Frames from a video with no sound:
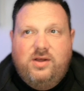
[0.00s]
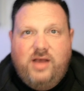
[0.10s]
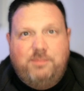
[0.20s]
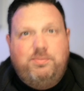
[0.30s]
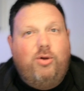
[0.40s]

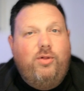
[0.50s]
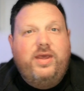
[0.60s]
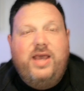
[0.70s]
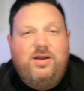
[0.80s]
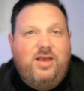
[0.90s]
and
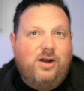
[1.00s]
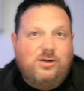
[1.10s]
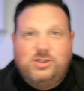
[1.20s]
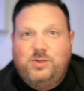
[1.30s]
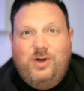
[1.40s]
pulling in
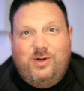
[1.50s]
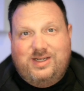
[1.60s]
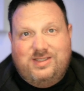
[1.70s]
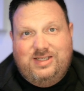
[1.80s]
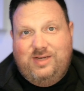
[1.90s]
characters that we don't get
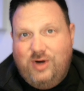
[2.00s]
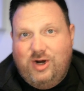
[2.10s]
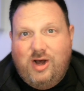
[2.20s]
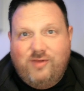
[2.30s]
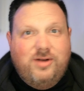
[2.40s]
to see very
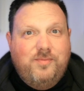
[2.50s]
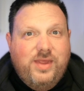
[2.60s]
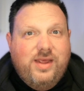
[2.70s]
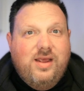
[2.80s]
often.